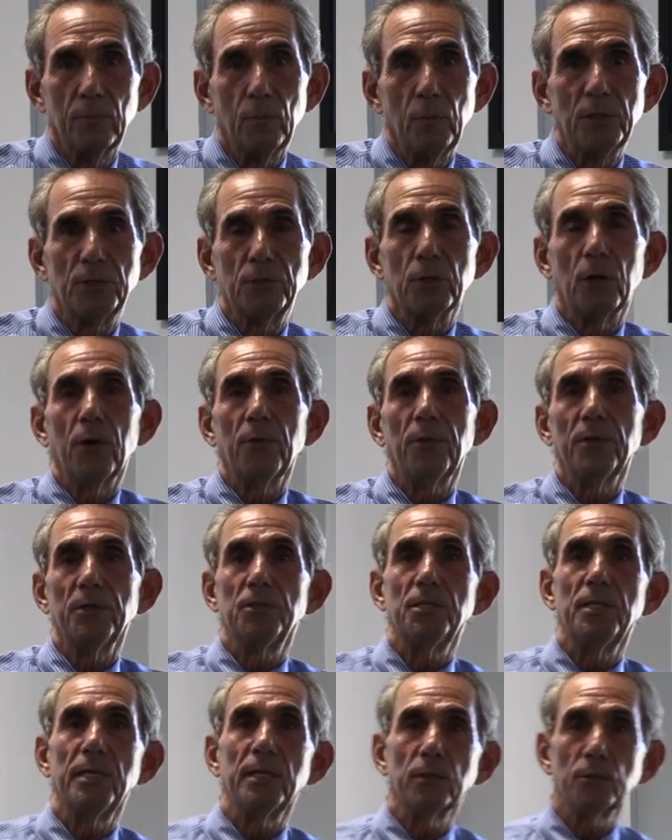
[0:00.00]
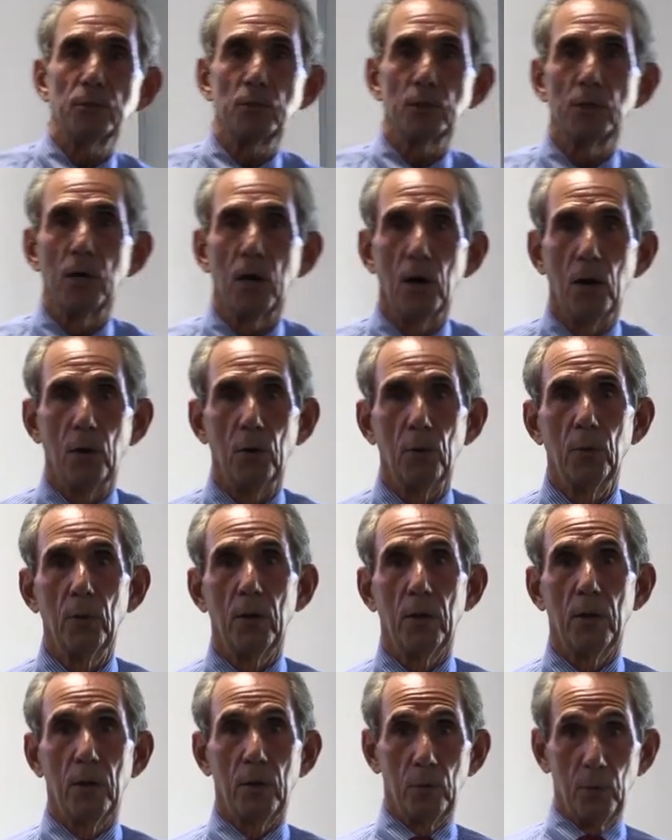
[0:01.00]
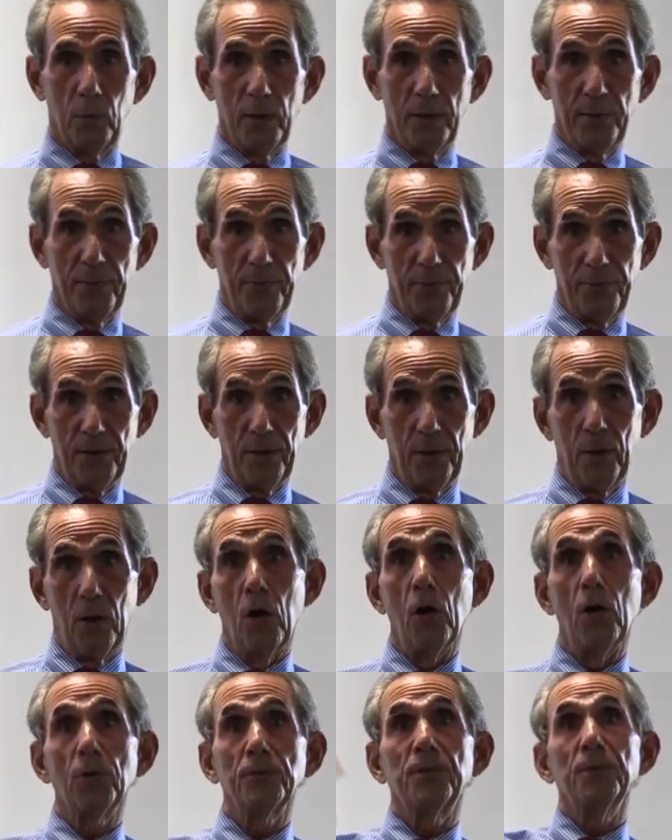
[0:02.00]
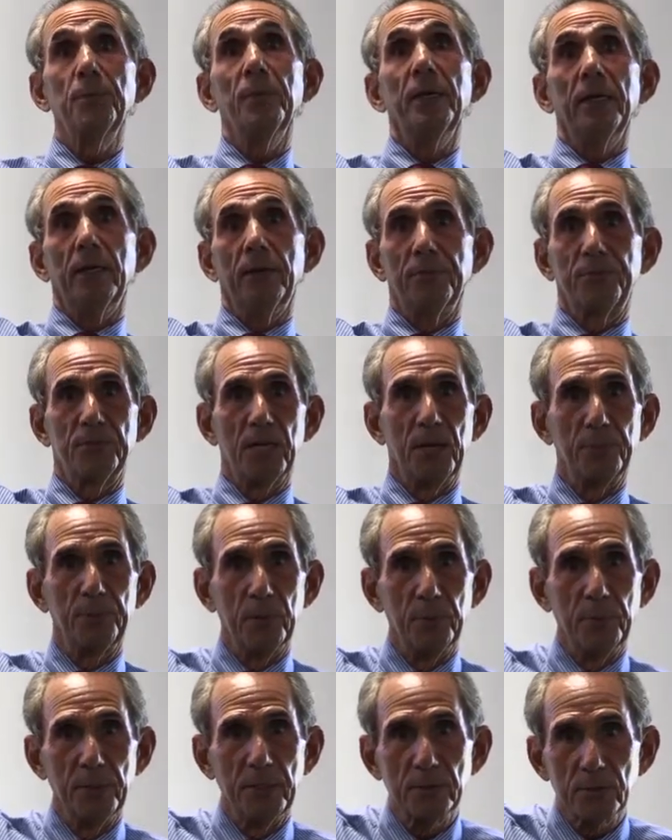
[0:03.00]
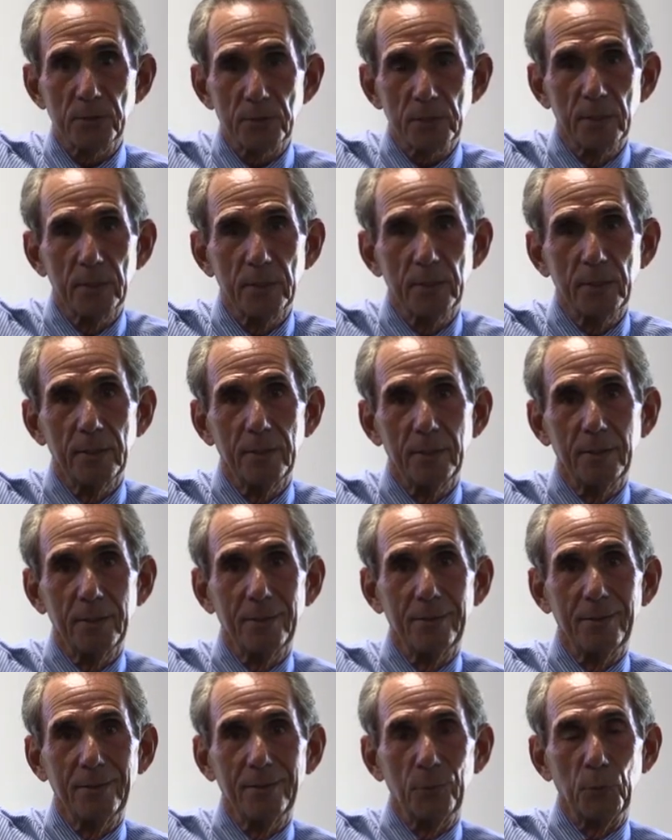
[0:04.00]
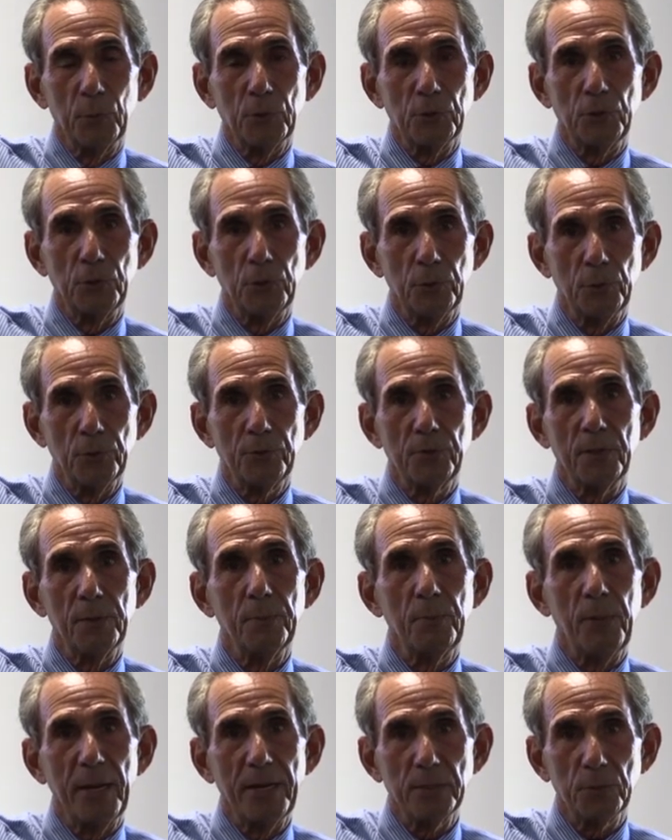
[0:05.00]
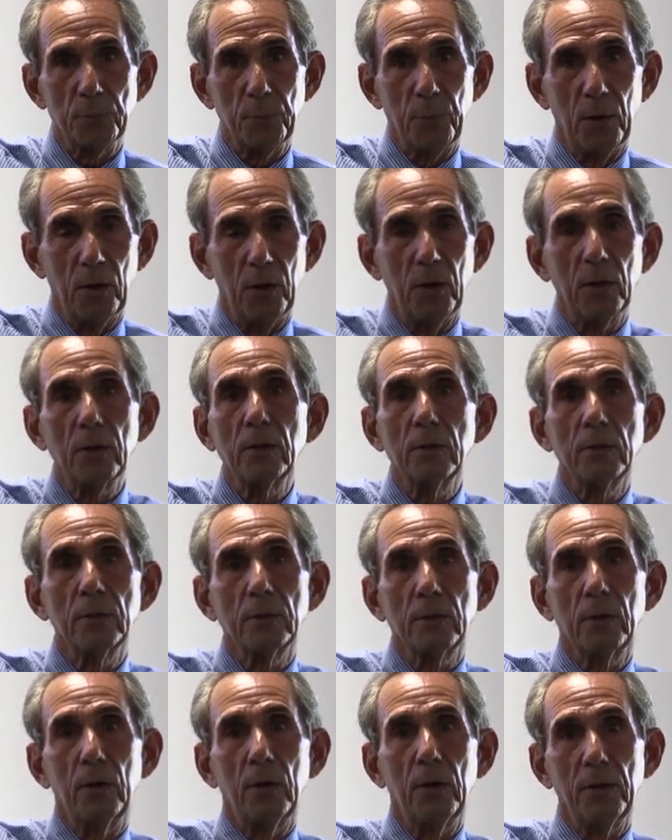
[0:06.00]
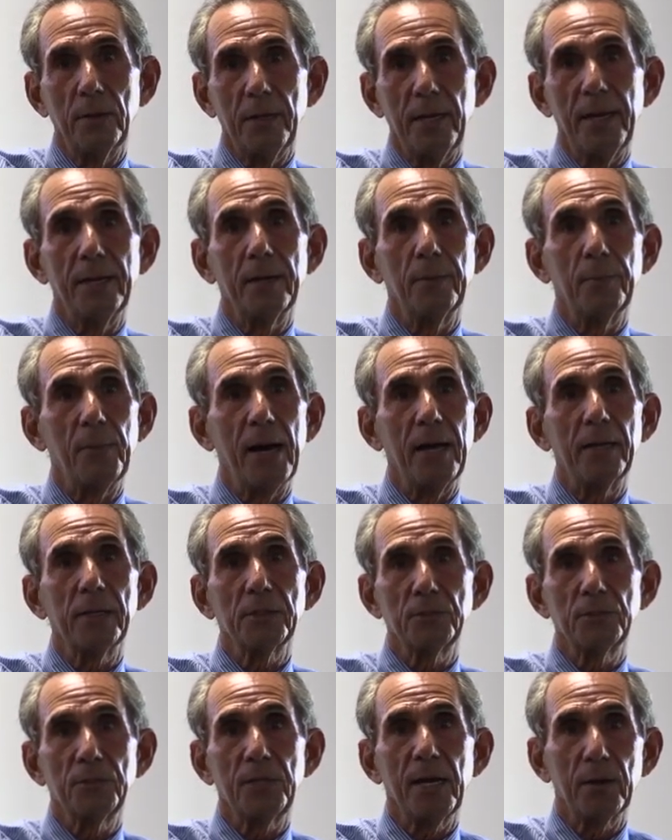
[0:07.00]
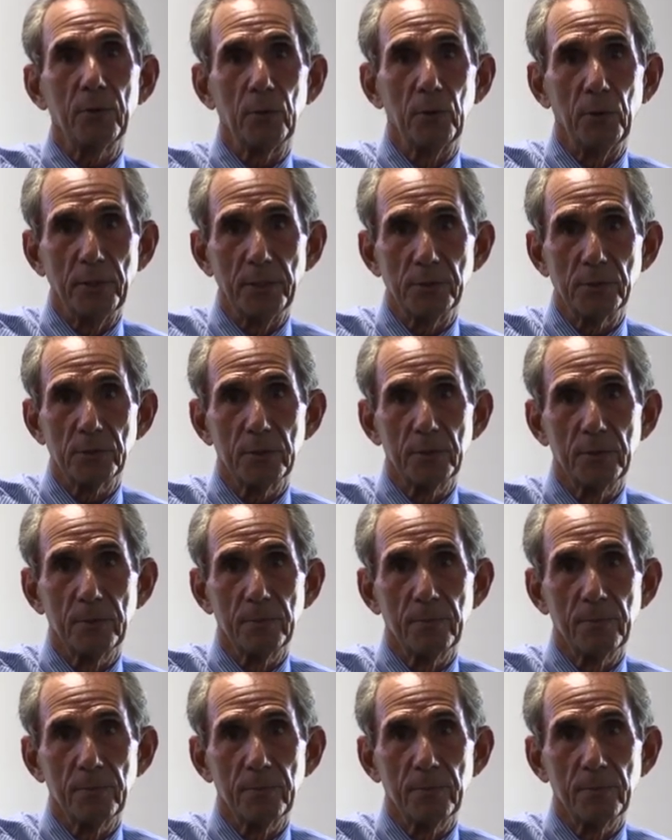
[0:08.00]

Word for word: We saw this years ago when the ultimate of supplements was used in baseball called anabolic steroids.